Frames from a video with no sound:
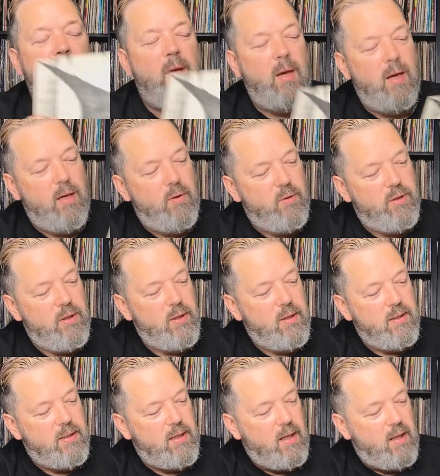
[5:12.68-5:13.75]
and also you
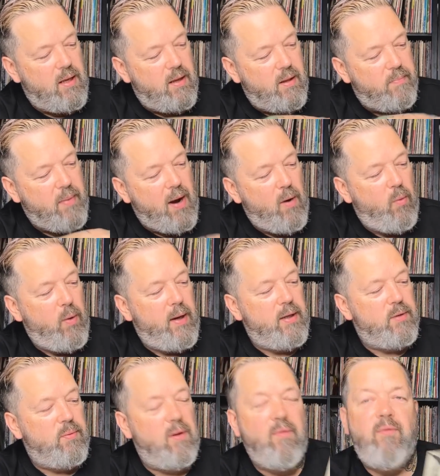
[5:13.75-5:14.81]
can see the back
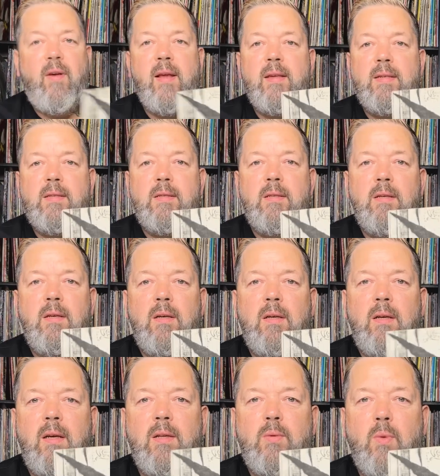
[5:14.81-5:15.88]
wings with the face
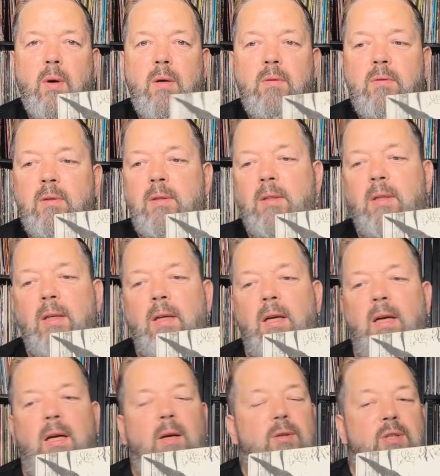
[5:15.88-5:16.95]
as well.
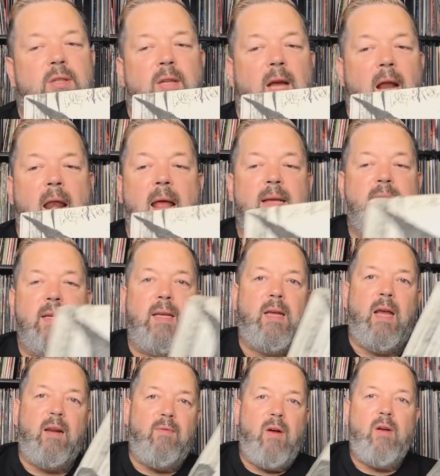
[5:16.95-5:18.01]
Just a classic
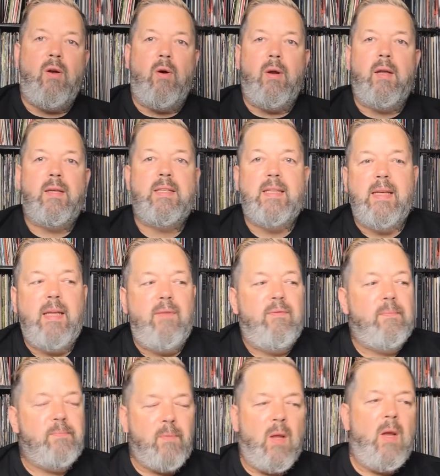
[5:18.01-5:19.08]
kind of iconic sleeve.
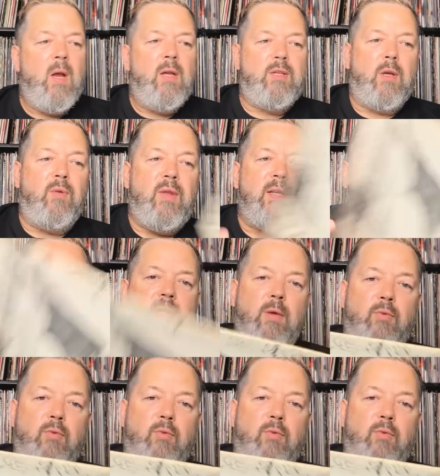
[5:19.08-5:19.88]
So this is the